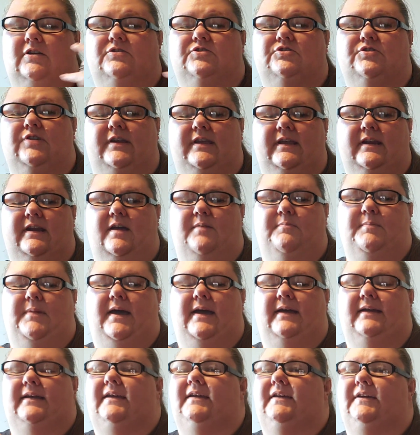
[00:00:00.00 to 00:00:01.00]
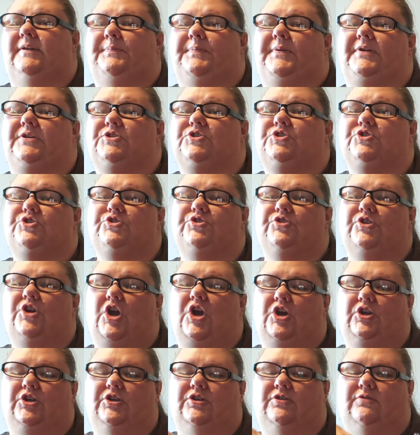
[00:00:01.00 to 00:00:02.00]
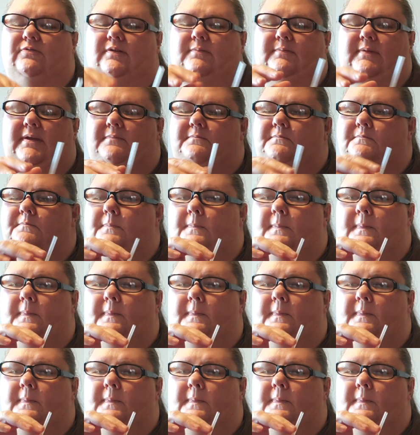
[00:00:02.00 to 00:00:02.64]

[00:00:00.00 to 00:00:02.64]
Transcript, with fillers: drink it out of my cup and straw. You know what I mean?